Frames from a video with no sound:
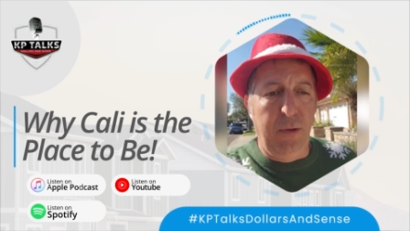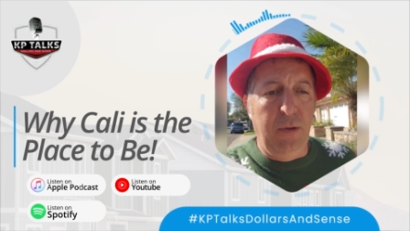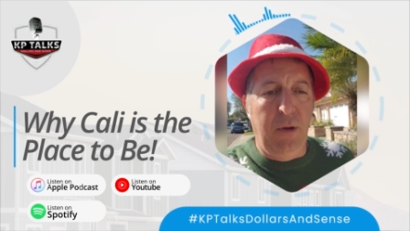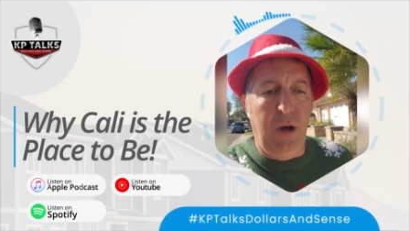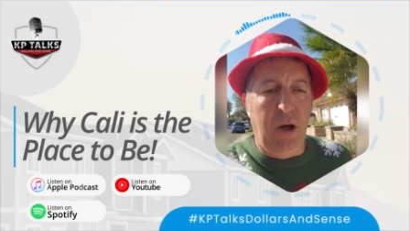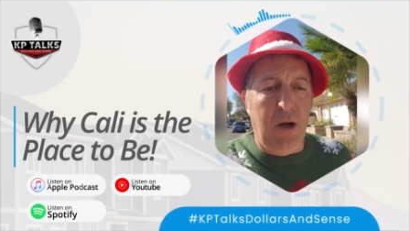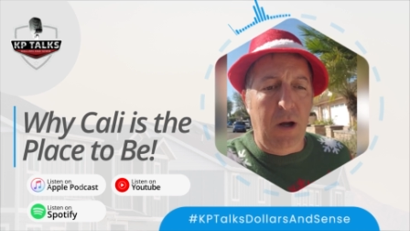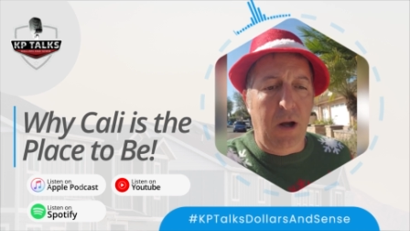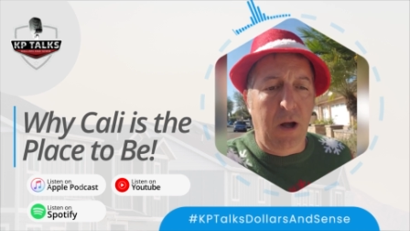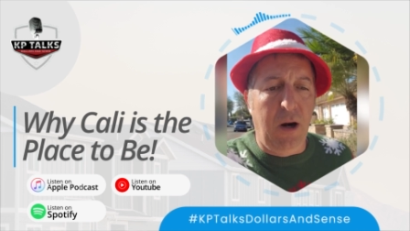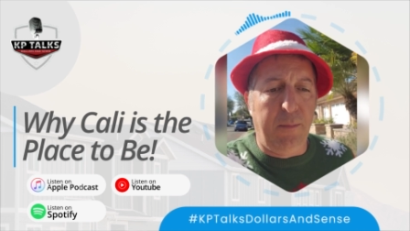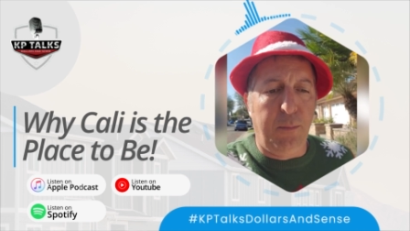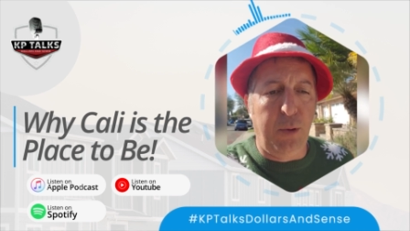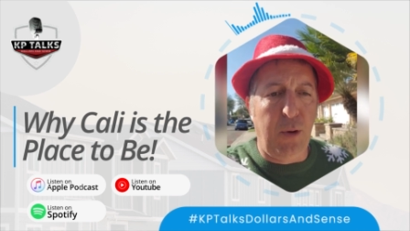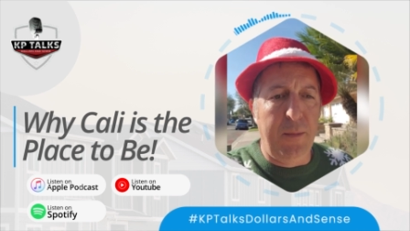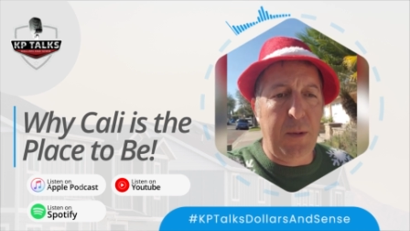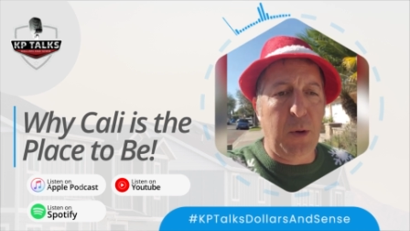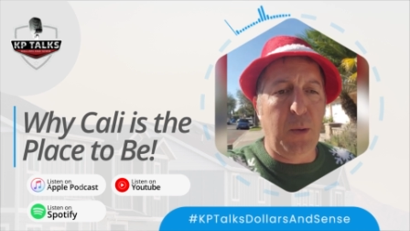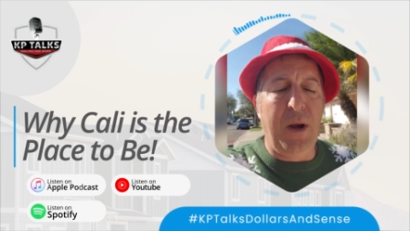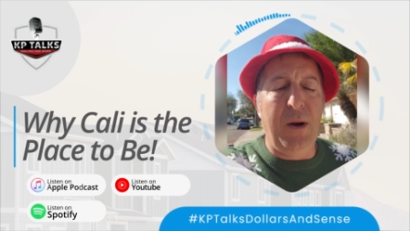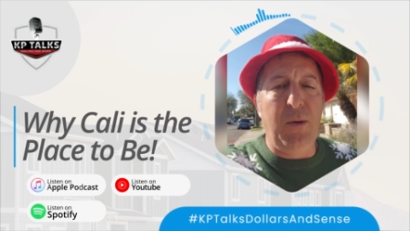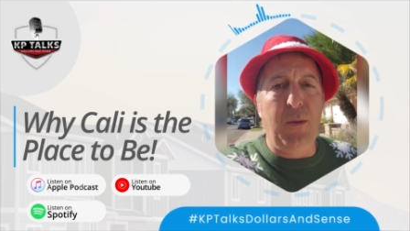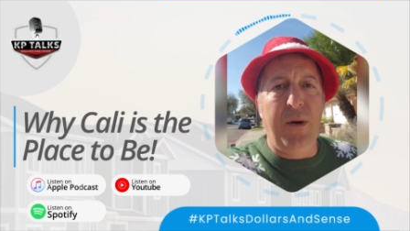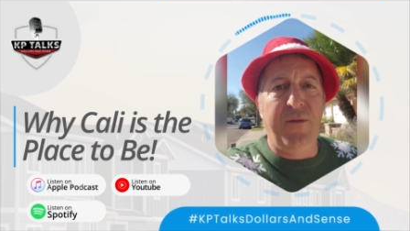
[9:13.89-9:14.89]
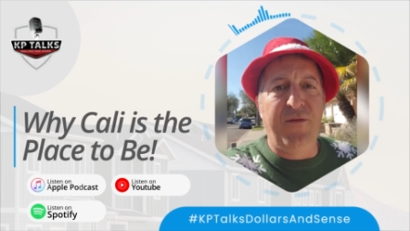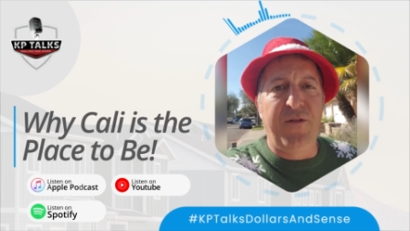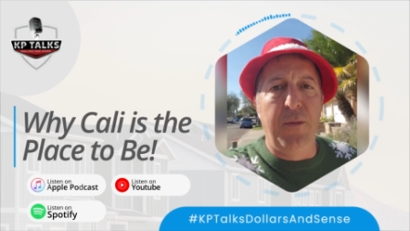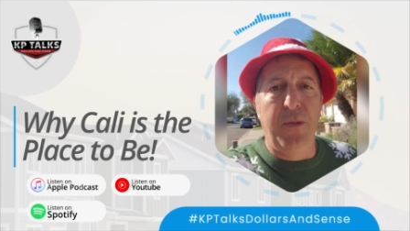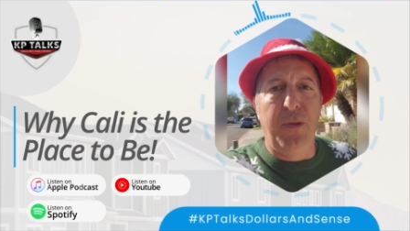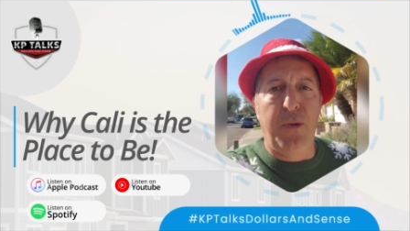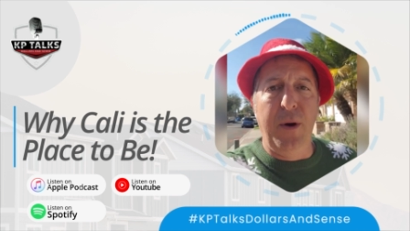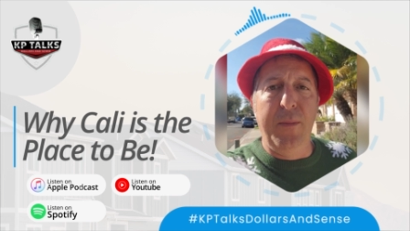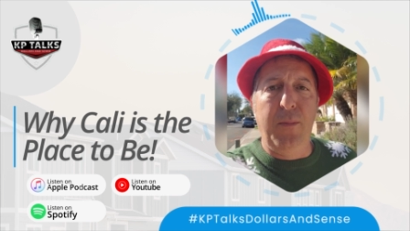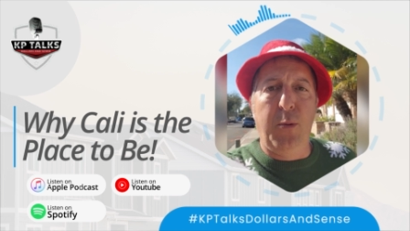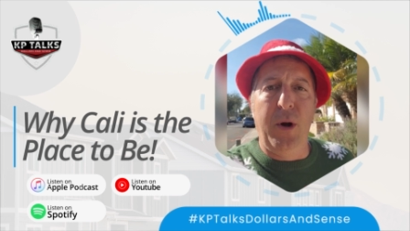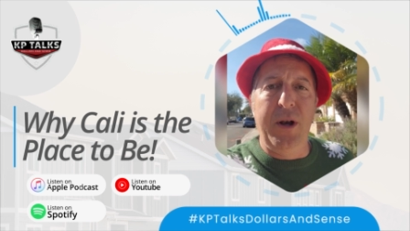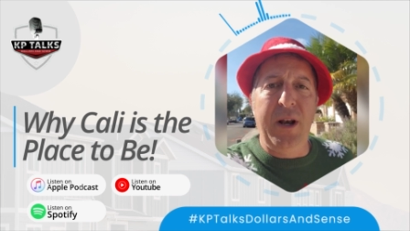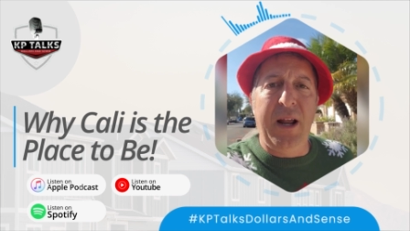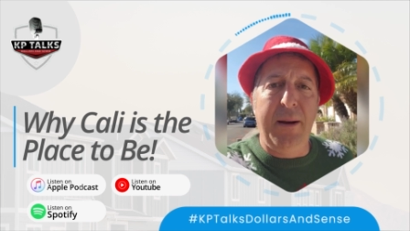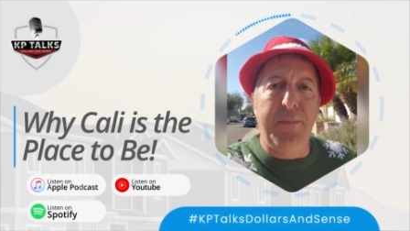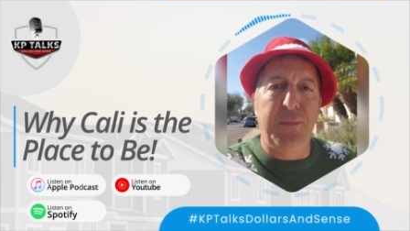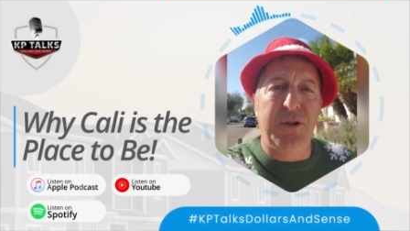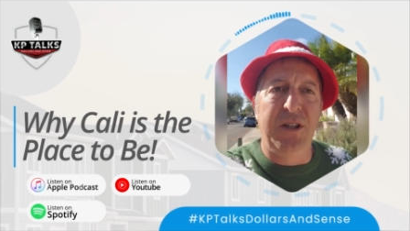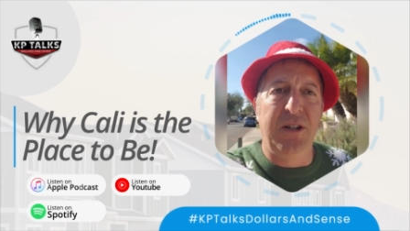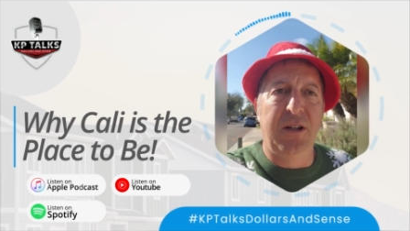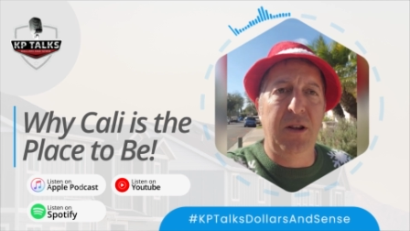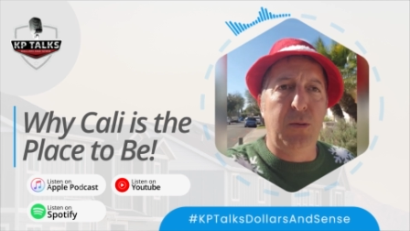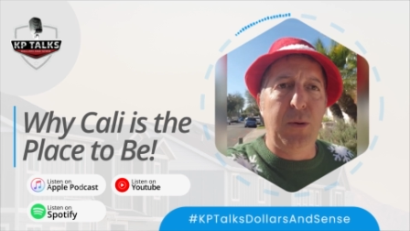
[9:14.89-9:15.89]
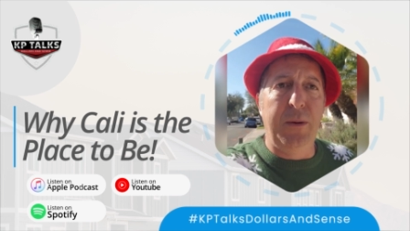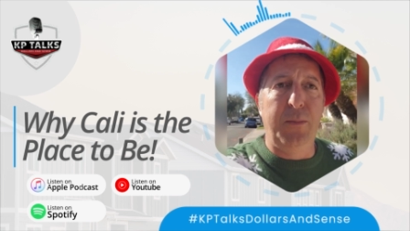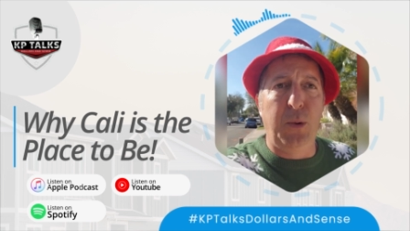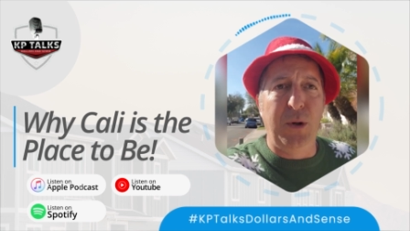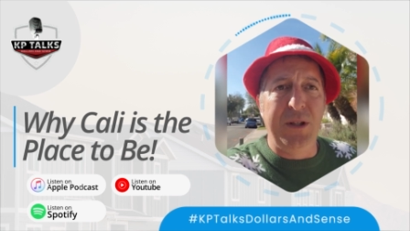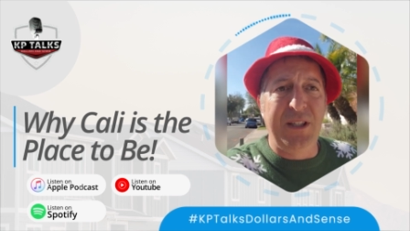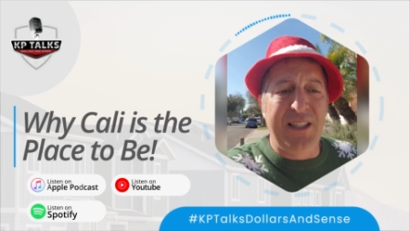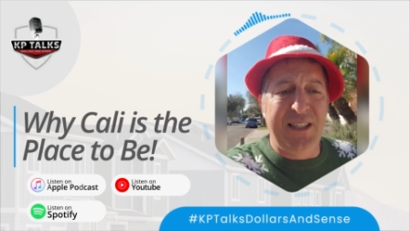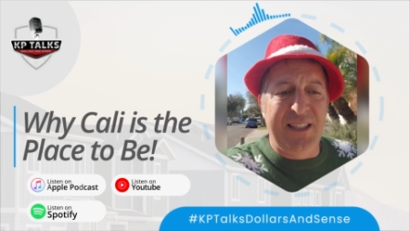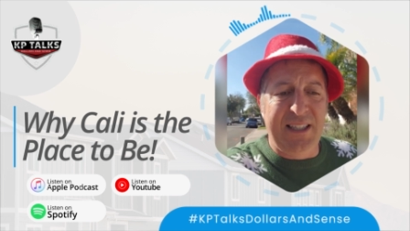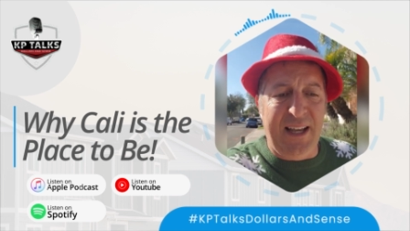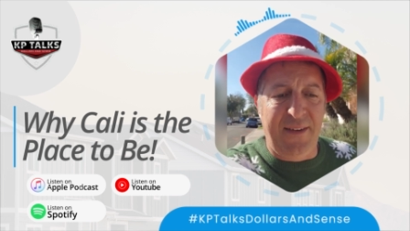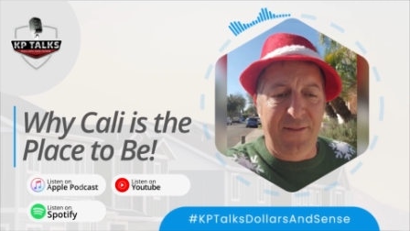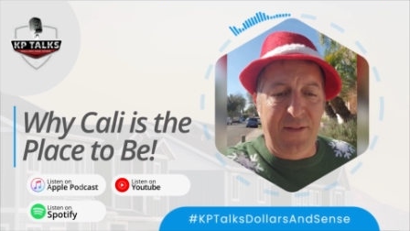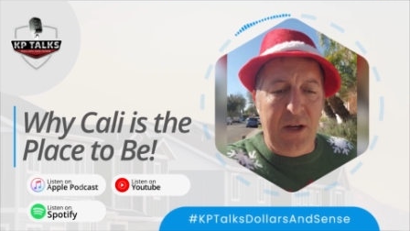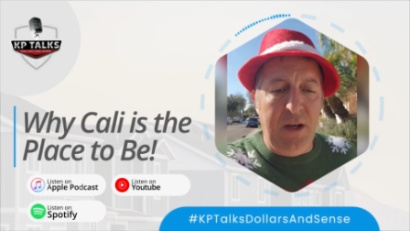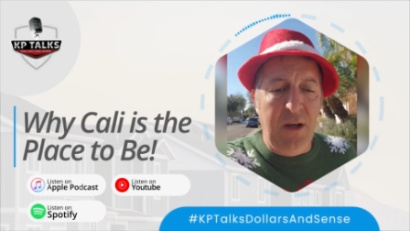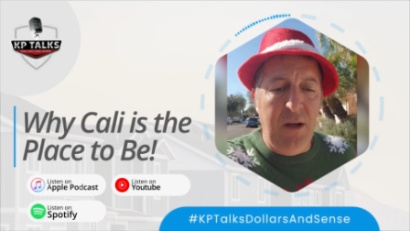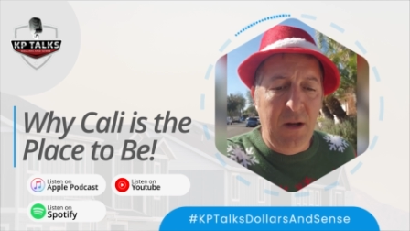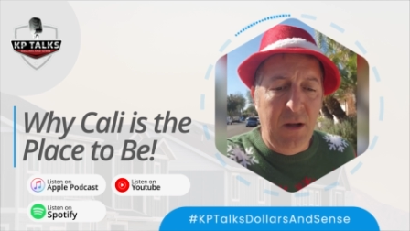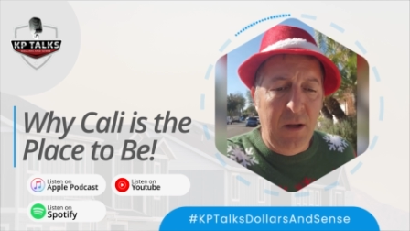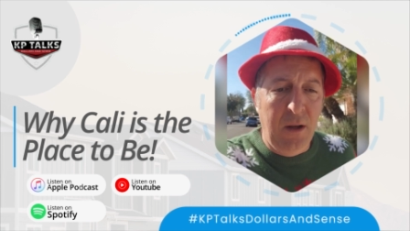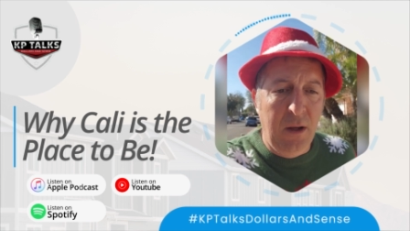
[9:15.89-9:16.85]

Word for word: Uh, unemployment rate went from 3.9% to 3.7.